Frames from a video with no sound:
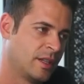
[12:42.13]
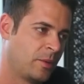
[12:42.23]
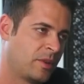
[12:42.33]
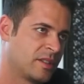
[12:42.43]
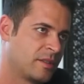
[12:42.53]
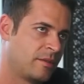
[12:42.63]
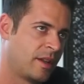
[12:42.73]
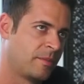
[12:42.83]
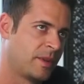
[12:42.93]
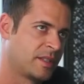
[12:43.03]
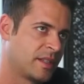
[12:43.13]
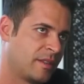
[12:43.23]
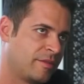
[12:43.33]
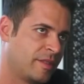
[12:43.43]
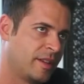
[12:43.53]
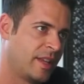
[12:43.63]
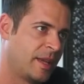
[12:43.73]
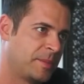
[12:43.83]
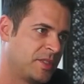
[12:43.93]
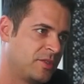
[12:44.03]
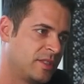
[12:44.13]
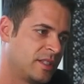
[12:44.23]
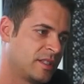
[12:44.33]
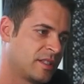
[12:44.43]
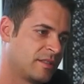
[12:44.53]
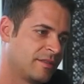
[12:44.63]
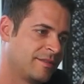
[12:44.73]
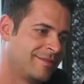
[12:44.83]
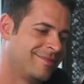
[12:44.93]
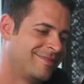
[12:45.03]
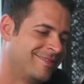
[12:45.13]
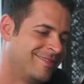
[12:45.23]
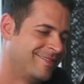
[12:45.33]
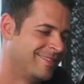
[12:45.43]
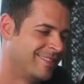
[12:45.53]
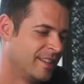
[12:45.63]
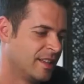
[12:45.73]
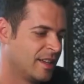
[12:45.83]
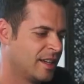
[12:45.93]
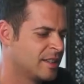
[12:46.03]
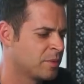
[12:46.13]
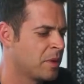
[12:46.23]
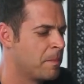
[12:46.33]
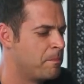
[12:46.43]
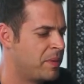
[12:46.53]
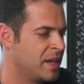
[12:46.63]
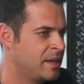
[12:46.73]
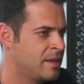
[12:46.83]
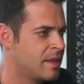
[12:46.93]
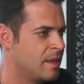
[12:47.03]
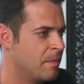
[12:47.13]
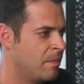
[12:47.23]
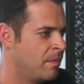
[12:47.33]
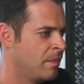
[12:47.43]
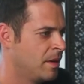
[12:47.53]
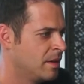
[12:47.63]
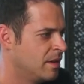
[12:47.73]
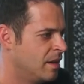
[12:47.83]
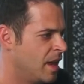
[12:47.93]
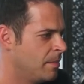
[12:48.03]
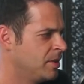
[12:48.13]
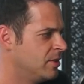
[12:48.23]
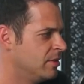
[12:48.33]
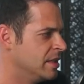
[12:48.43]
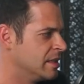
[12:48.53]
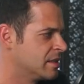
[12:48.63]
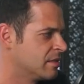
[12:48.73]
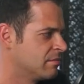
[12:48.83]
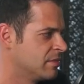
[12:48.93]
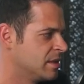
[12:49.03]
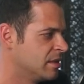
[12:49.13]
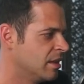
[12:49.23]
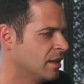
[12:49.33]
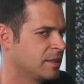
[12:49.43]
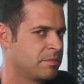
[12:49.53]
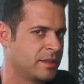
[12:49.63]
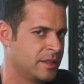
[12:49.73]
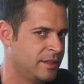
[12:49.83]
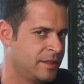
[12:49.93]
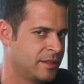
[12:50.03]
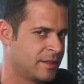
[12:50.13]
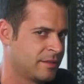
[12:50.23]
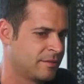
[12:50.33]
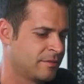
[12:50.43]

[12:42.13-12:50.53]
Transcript: I want to surround myself in imageries. I just want to bathe in them. Imageries. Yes, please.